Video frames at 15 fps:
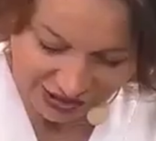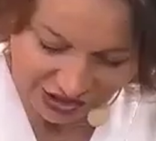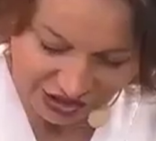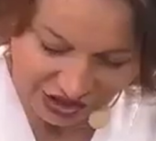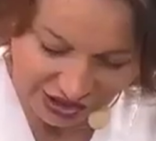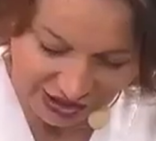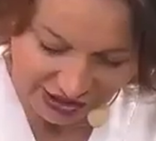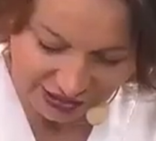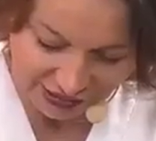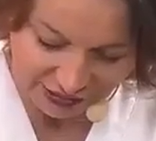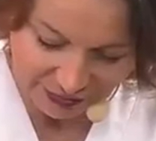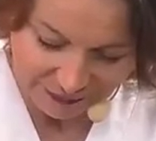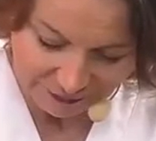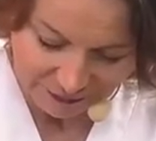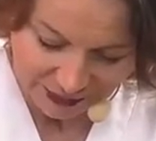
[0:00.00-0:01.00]
HA,
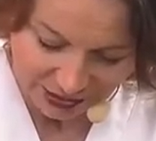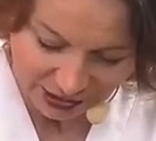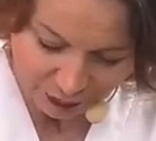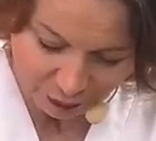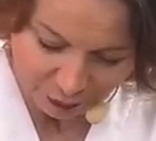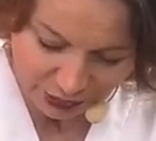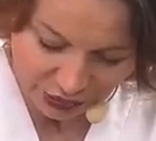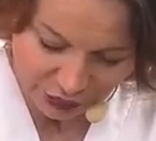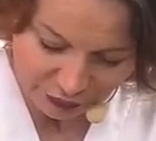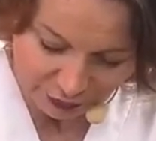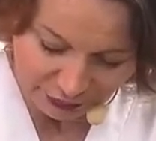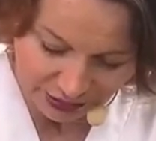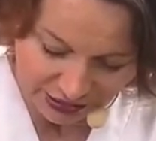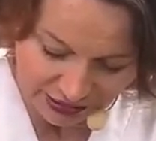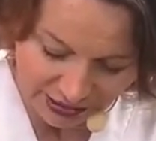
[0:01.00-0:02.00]
and which
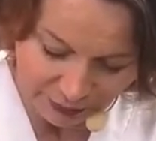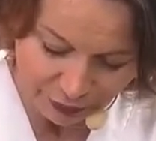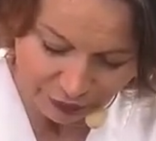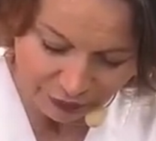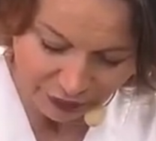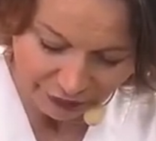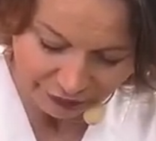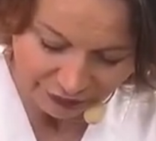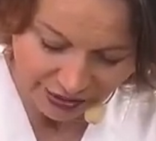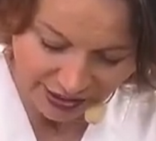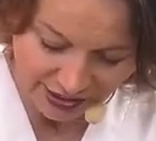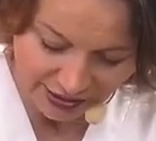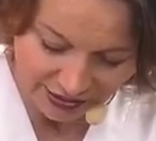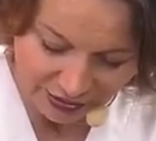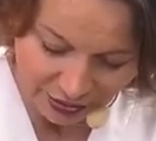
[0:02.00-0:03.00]
really
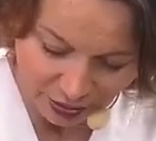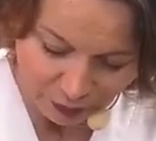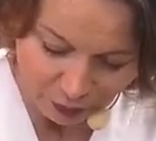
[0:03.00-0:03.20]
provide